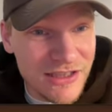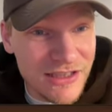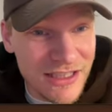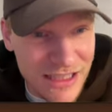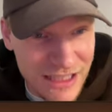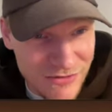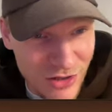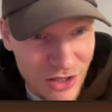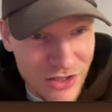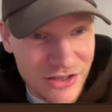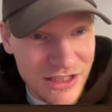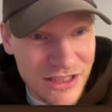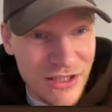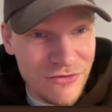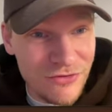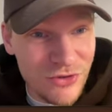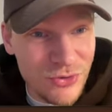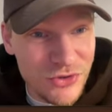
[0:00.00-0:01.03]
and they've asked it a
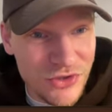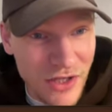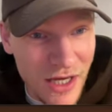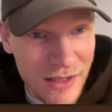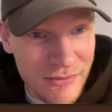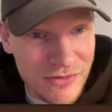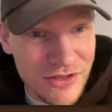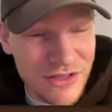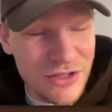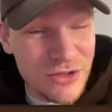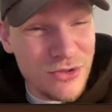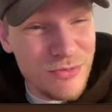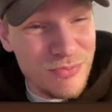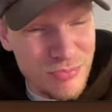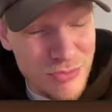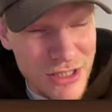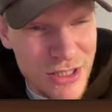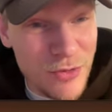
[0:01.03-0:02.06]
few times and you're
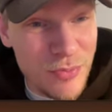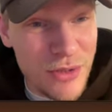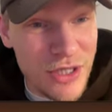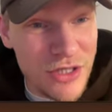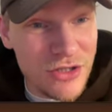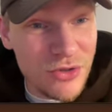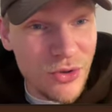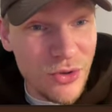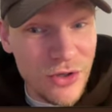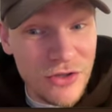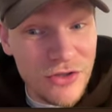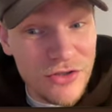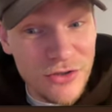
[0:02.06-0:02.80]
a little bit annoyed,